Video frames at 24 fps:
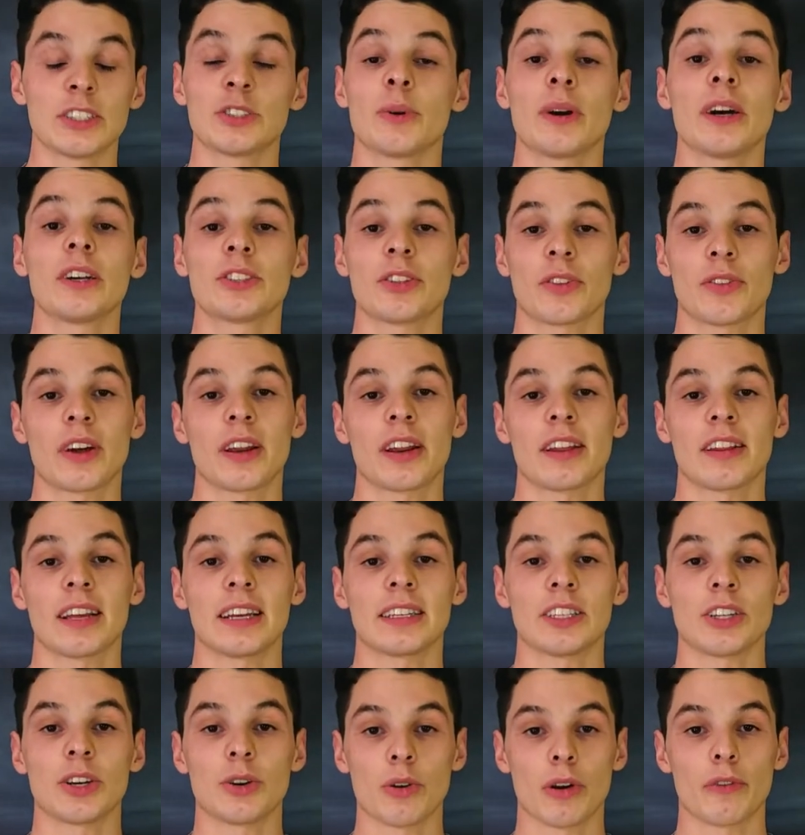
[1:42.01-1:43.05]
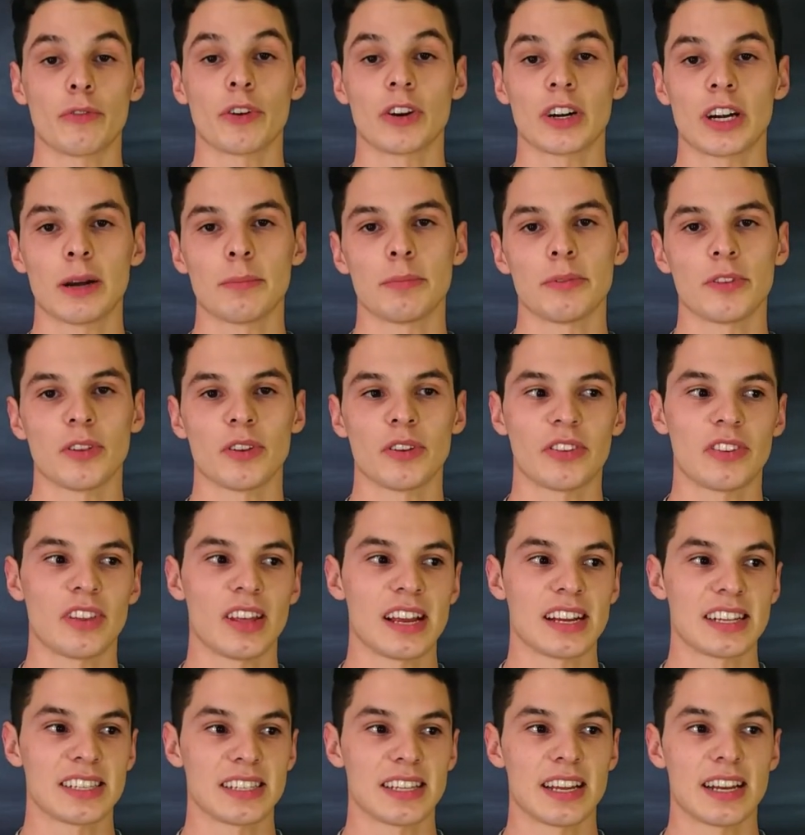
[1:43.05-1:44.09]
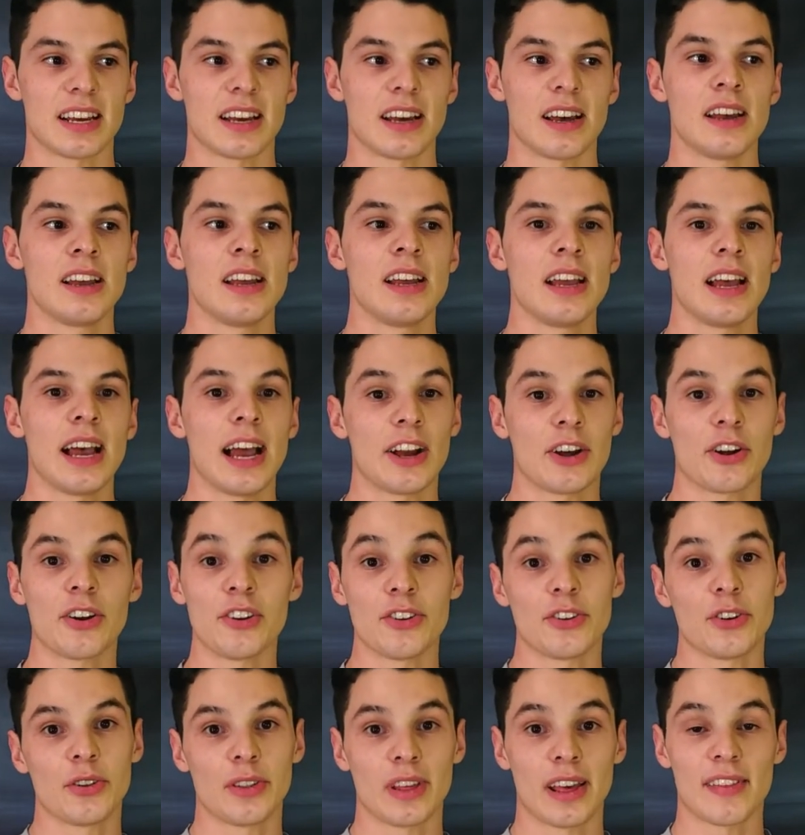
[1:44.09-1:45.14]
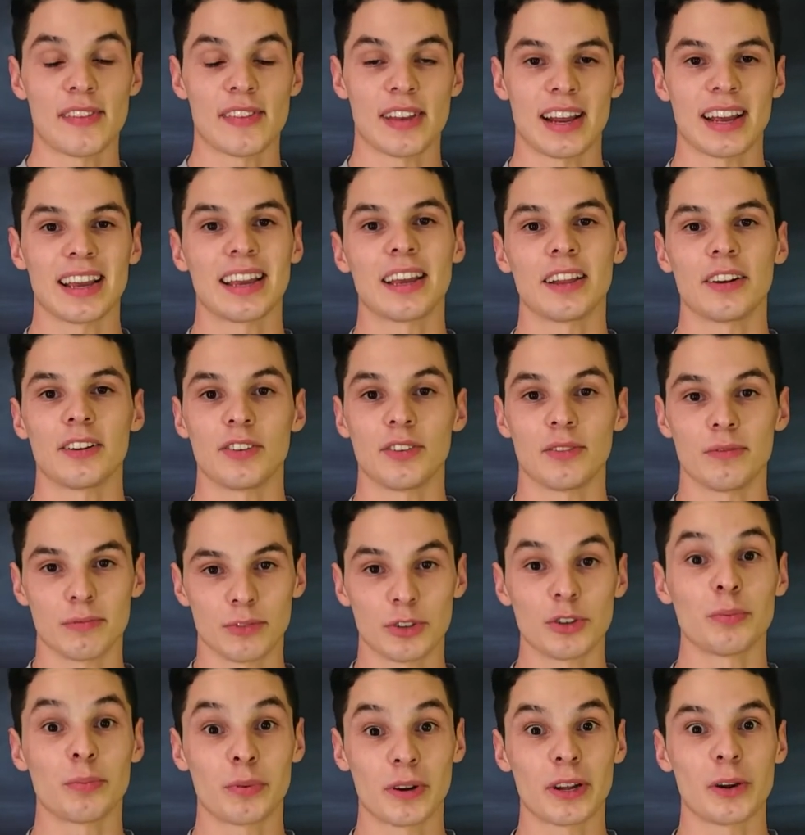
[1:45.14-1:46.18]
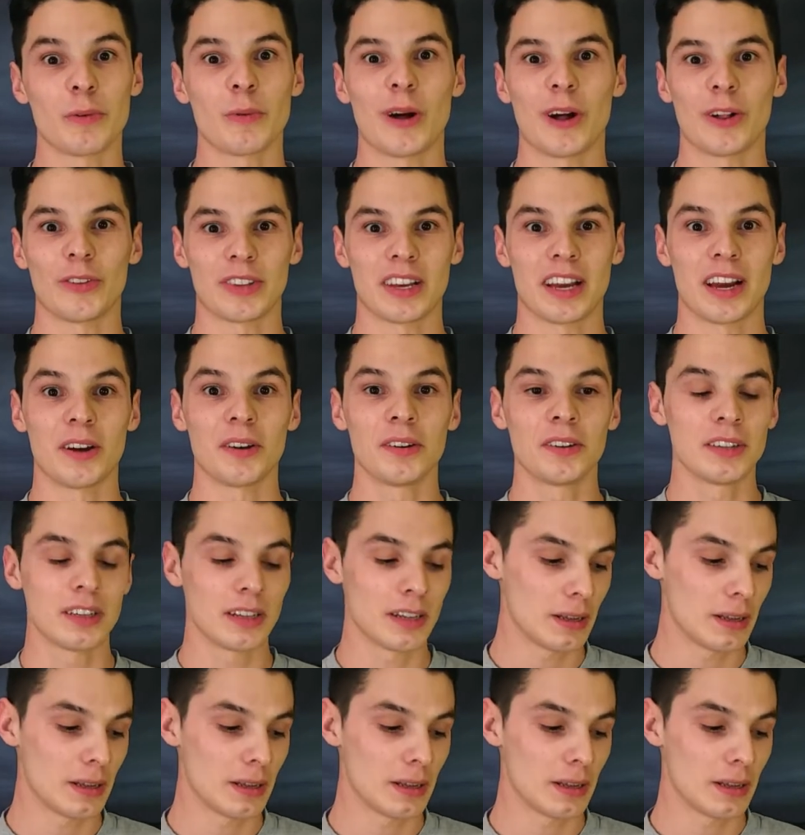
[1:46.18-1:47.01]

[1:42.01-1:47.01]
So I also thought I'd like to go over a couple of those things that uh, I couldn't do then that I can do pretty well now.